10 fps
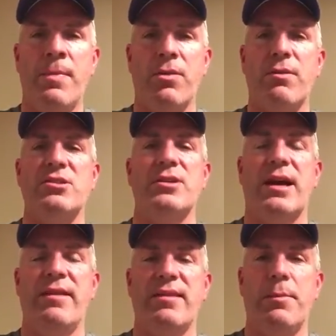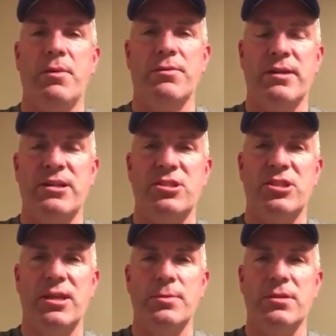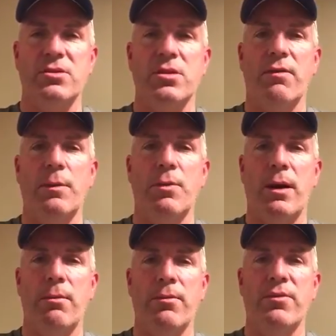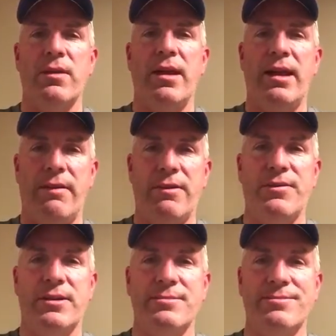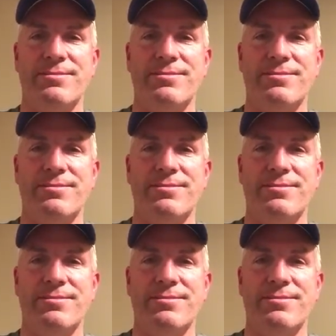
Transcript: The rest of you guys, keep building relationships, solving problems, and having fun.